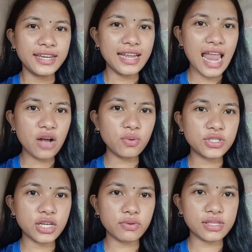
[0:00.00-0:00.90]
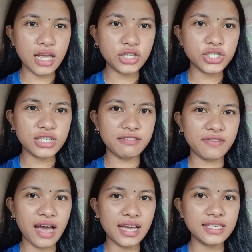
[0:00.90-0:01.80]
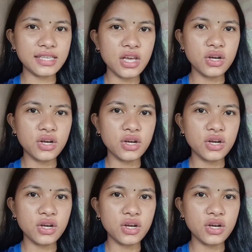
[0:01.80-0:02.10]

The language acquisition device,